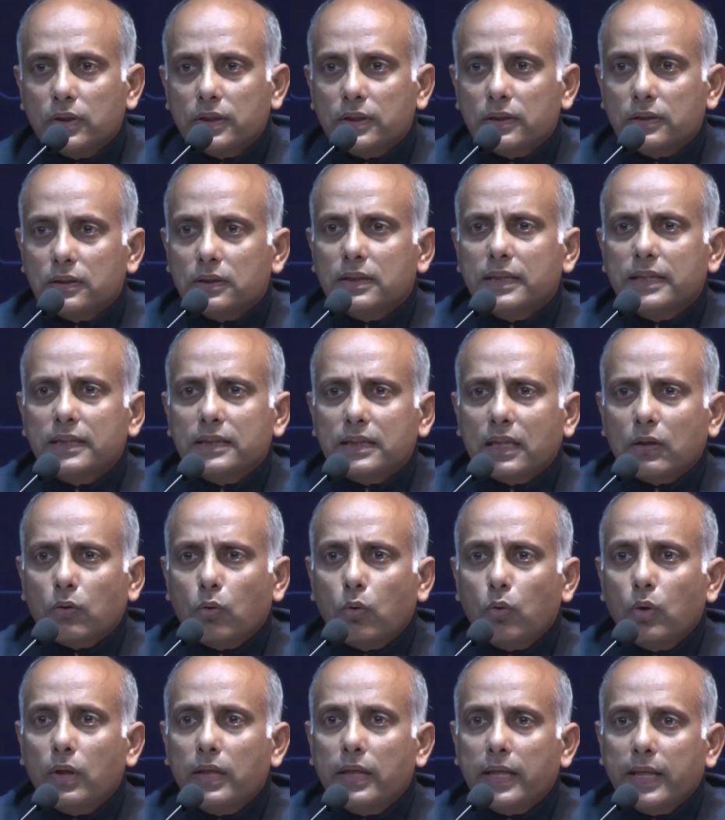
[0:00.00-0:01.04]
this, these are
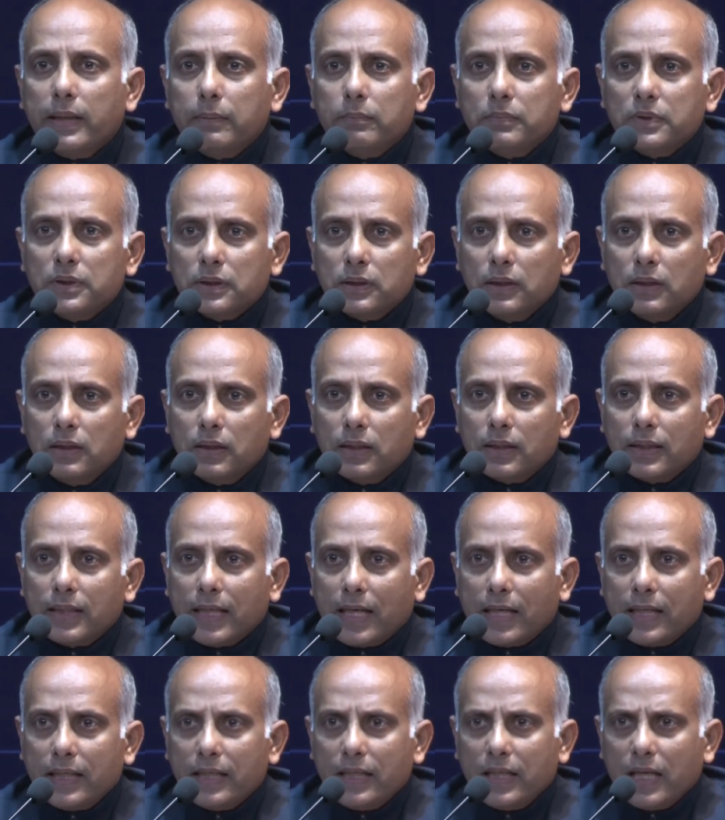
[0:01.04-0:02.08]
old names,
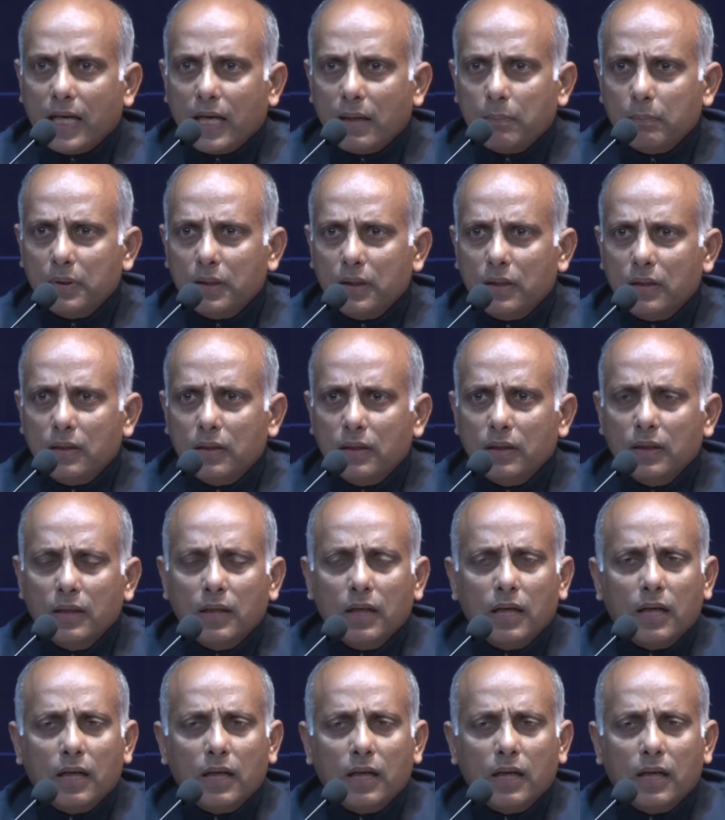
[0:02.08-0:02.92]
Gary Hamel,